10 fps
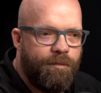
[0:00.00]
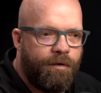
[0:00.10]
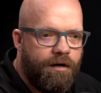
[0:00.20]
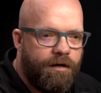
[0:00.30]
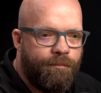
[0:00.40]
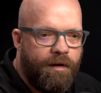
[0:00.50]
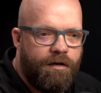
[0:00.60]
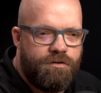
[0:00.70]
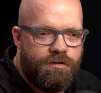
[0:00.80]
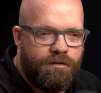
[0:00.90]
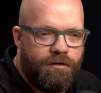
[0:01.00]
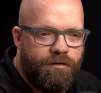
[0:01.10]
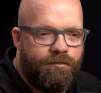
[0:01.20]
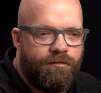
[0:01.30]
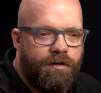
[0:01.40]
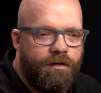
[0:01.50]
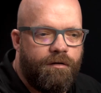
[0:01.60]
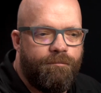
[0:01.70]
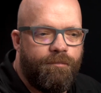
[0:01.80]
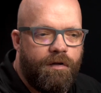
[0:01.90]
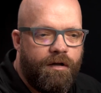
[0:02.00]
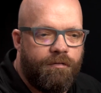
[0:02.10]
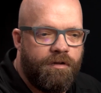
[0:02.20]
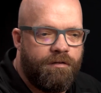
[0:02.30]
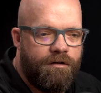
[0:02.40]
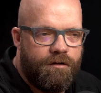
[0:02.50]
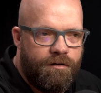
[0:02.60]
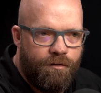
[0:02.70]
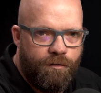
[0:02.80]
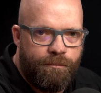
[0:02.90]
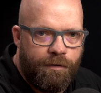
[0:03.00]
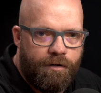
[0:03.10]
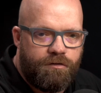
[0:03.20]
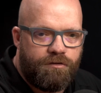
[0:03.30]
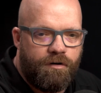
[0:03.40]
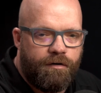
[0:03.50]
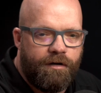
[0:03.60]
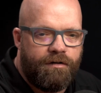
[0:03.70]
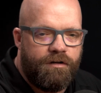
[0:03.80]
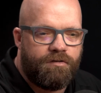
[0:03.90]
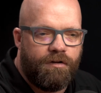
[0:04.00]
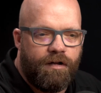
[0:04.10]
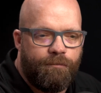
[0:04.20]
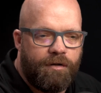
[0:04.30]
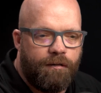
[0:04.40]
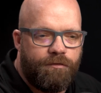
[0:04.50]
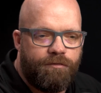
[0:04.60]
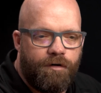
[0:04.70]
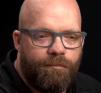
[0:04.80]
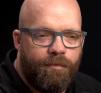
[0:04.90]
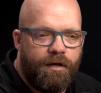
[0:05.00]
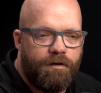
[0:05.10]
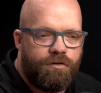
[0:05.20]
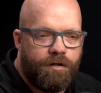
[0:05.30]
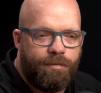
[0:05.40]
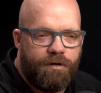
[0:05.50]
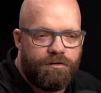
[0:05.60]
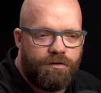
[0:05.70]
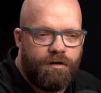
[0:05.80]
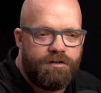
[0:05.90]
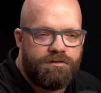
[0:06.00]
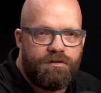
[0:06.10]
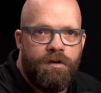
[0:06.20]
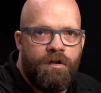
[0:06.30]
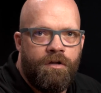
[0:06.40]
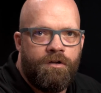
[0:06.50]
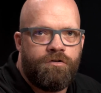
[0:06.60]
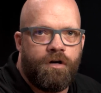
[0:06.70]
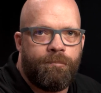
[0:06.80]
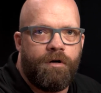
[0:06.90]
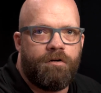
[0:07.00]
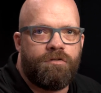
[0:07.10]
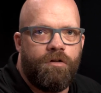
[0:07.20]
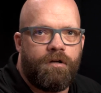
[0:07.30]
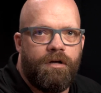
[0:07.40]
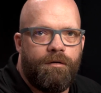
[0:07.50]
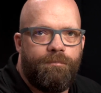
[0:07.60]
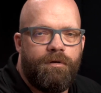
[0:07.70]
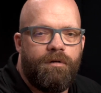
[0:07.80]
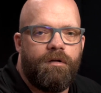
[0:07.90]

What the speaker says: the product manager of everything to deal with parts here at Diesel Laptops, from Truck Parts Cross, Truck Parts Lookup,